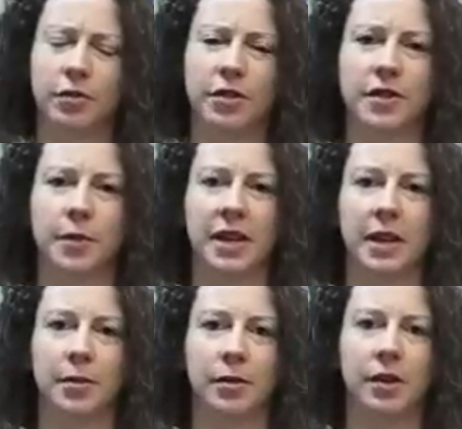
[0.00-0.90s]
doors for
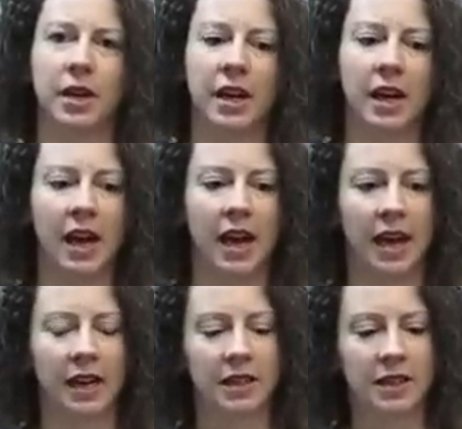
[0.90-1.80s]
people.
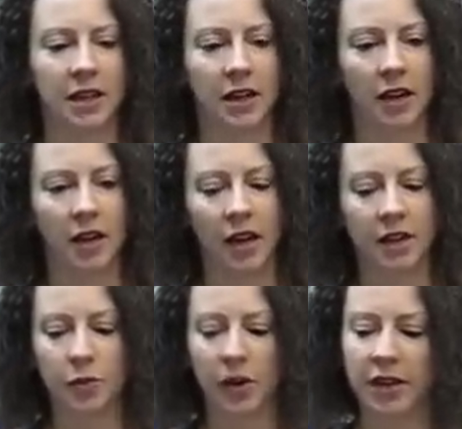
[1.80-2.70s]
And
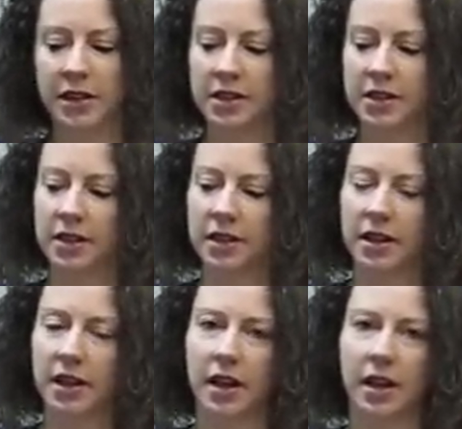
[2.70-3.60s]
as well as
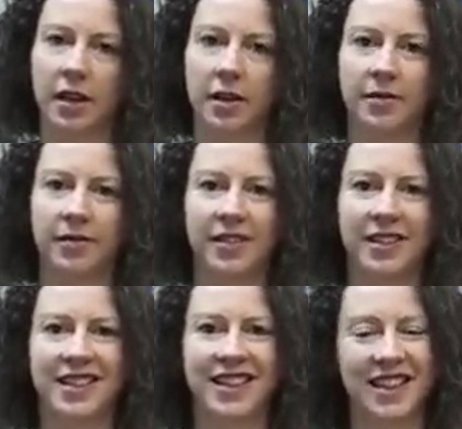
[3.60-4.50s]

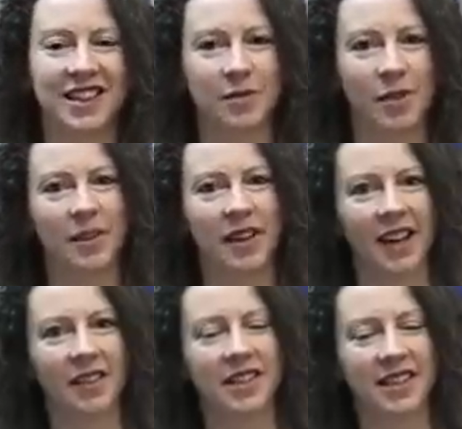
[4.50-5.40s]
teaching women
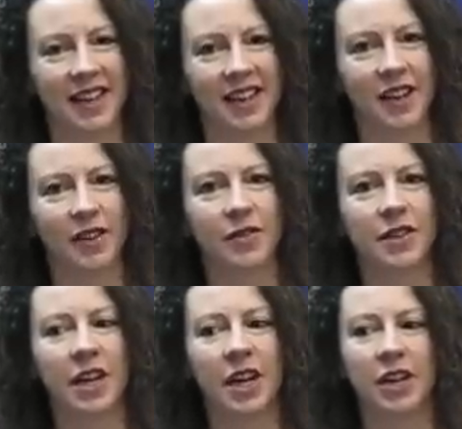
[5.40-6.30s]
how to
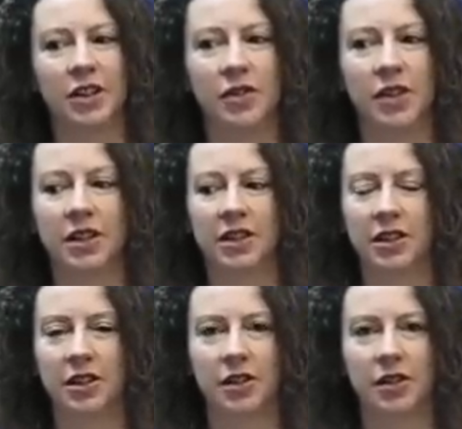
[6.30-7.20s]
deadlift, you need
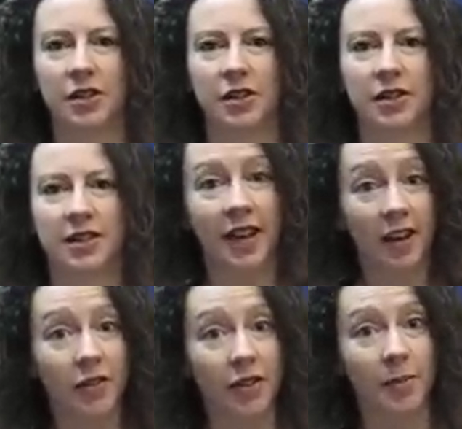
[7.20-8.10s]
to
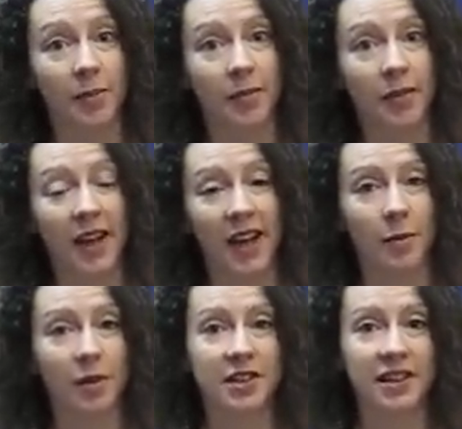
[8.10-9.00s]
tell them
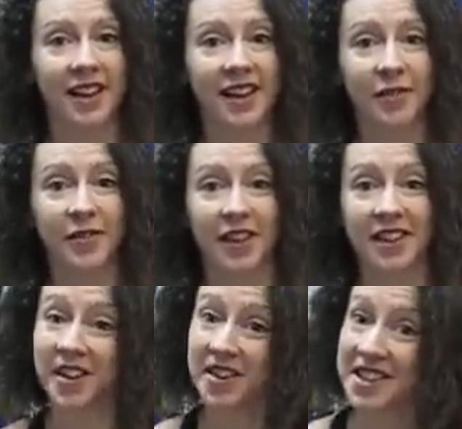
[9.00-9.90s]
how much they're lifting.
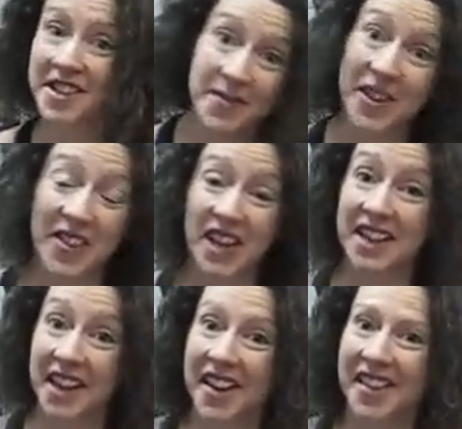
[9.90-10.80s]
Don't assume that
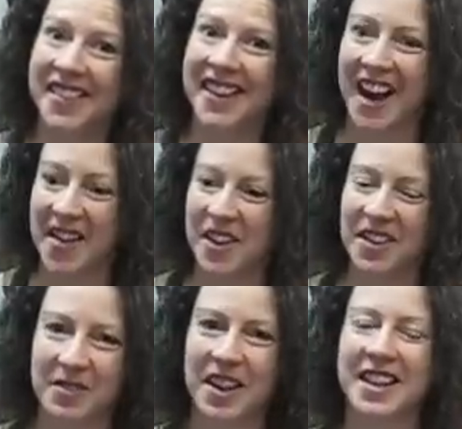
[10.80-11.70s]
they know how
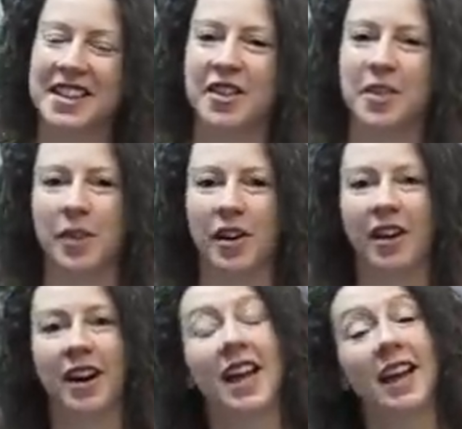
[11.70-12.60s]
much weight is on the
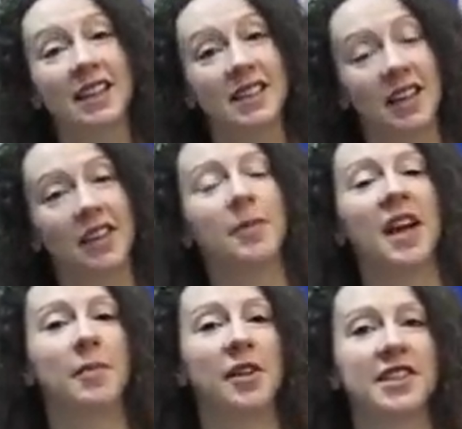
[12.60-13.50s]
bar. Tell them
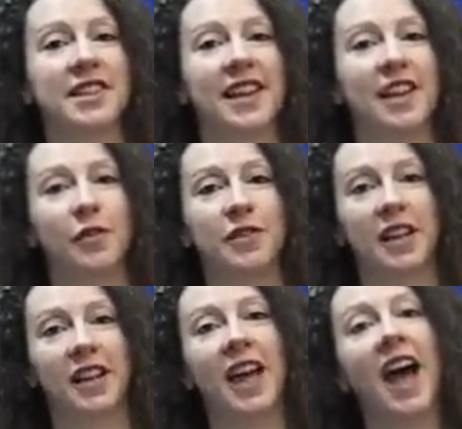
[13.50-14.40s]
how much they're
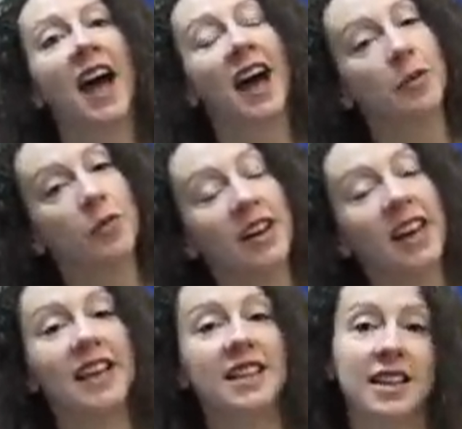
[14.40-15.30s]
lifting and
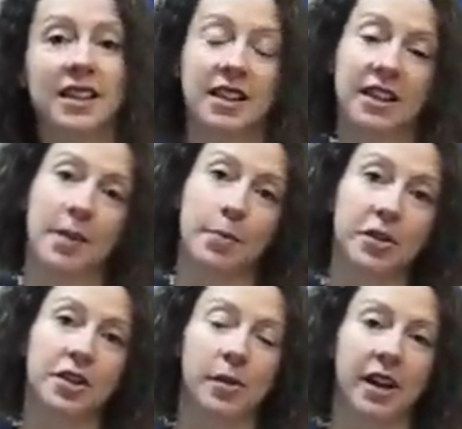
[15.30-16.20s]
relate it to their
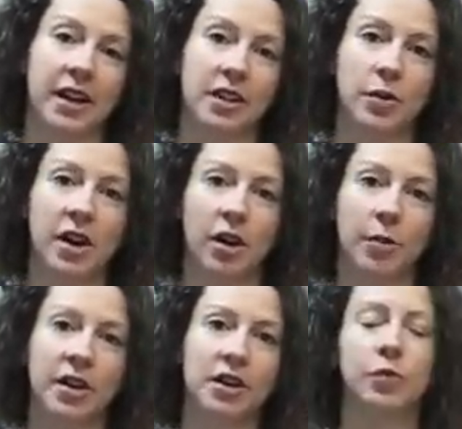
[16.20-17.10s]
body weight as
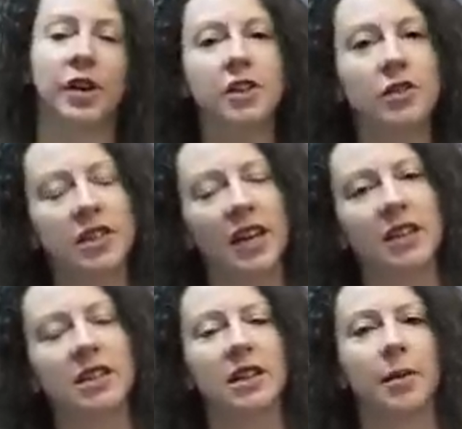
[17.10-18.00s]
well, because when you say
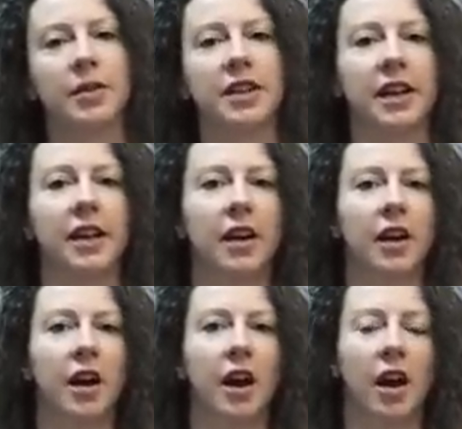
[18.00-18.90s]
to somebody,
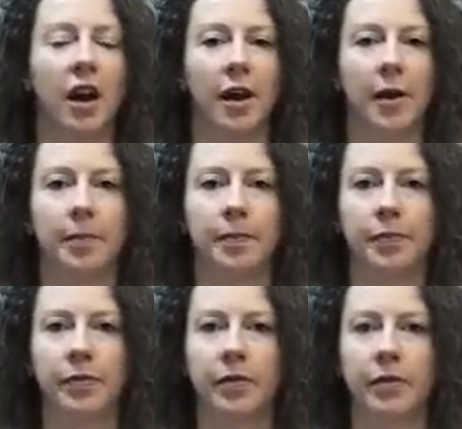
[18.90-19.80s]

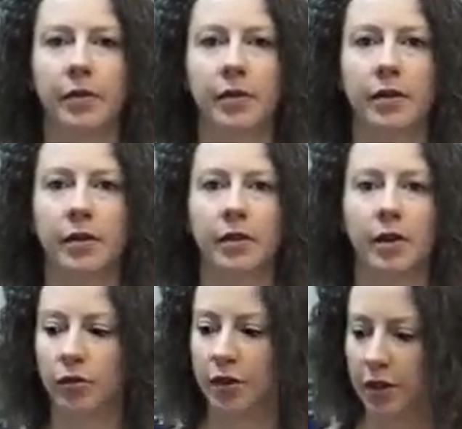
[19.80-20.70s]

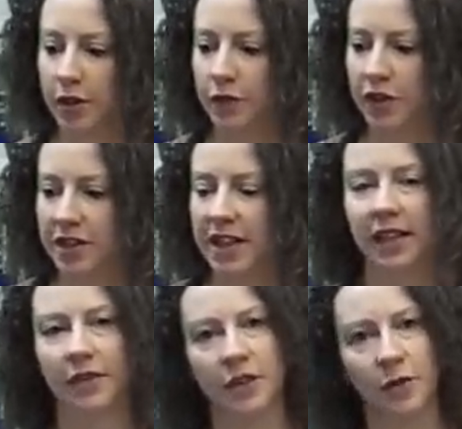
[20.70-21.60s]
oh, you've just
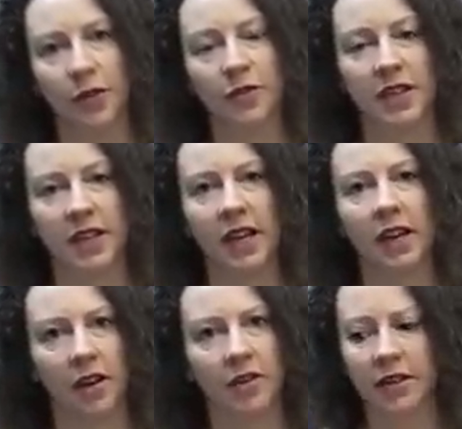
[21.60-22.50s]
deadlifted 50
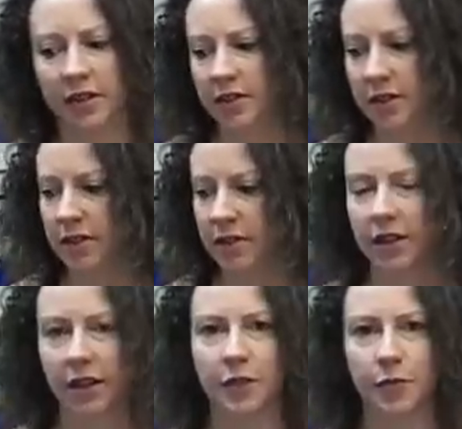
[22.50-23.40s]
kilos, that's,
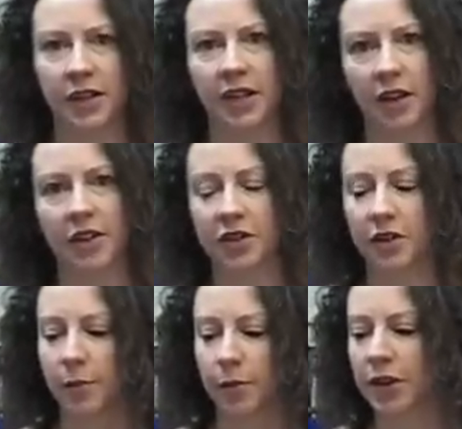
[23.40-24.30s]
it's pretty close
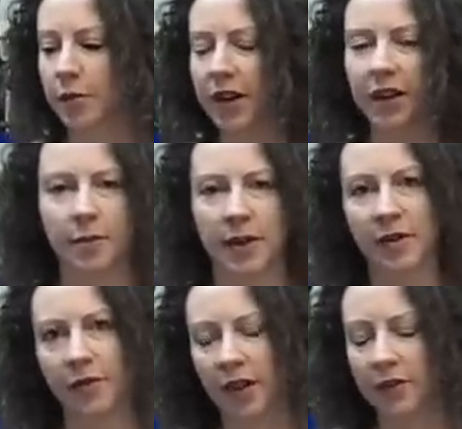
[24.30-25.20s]
to your own body weight, it's
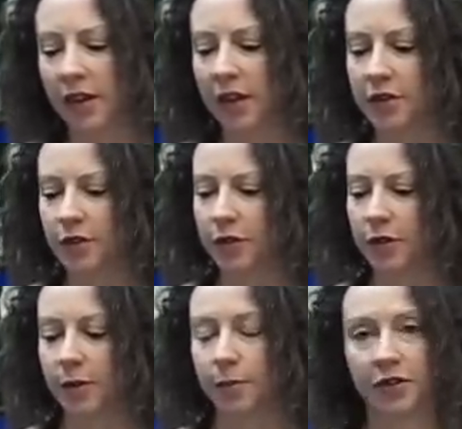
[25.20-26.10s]
maybe 5 kilos off
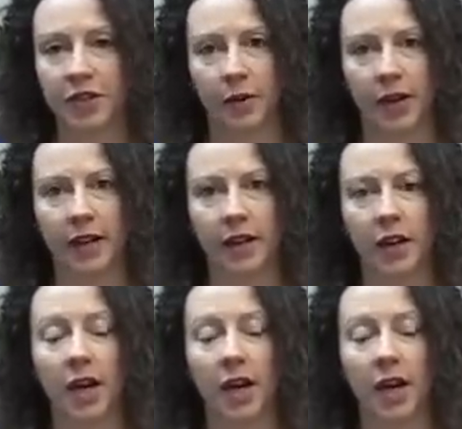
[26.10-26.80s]
your own body weight,